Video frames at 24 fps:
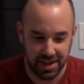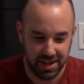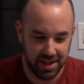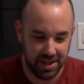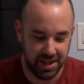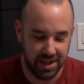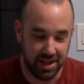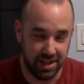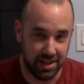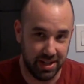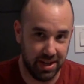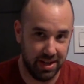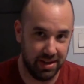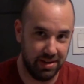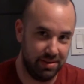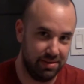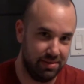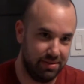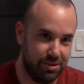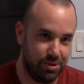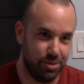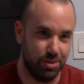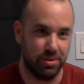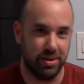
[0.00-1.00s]
and then
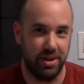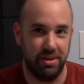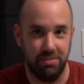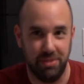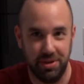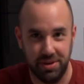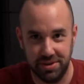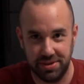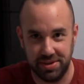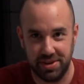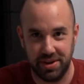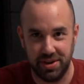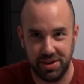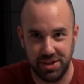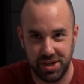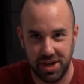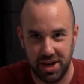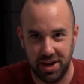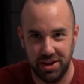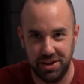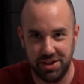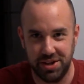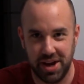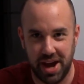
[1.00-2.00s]
2-claim military
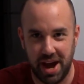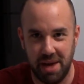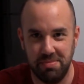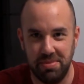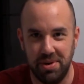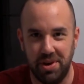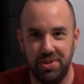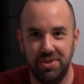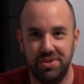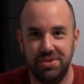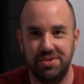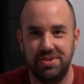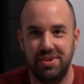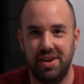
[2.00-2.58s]
challenge happens,